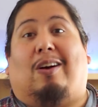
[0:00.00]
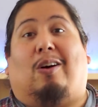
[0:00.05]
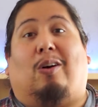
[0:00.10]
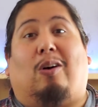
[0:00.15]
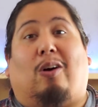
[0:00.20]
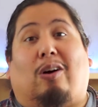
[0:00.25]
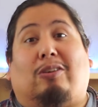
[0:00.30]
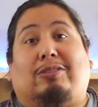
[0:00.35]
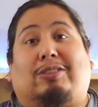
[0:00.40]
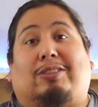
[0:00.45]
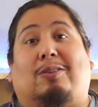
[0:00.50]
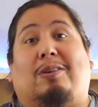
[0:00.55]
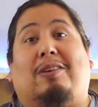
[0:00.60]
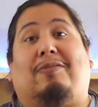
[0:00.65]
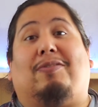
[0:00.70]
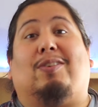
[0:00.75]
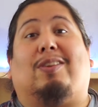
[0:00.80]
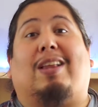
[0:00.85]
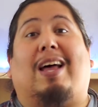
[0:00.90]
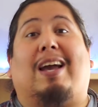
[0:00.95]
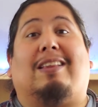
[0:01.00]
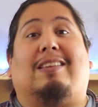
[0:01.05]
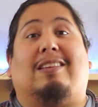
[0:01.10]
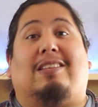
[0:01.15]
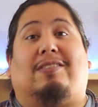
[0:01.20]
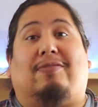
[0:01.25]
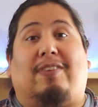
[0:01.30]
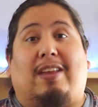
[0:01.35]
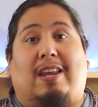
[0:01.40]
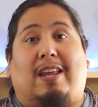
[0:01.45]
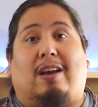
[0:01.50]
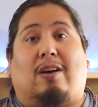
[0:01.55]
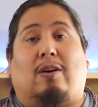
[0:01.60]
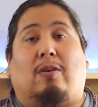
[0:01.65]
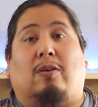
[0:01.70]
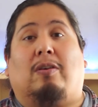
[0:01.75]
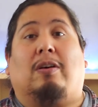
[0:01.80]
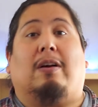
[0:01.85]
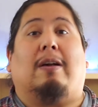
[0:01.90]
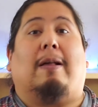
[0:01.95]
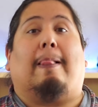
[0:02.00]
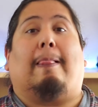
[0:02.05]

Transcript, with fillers: Also, if you like this video,